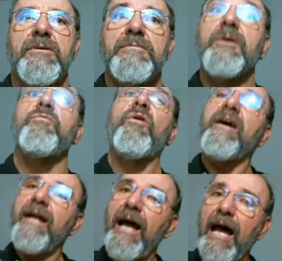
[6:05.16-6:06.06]
But
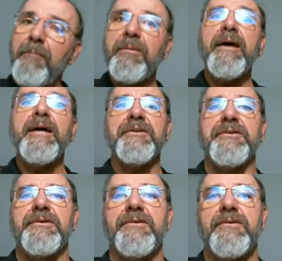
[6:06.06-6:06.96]
what happened?
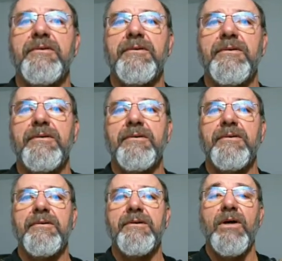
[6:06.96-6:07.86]

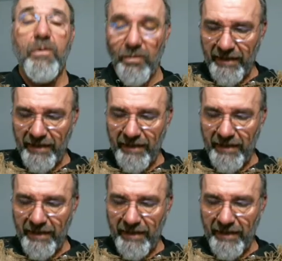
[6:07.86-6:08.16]
What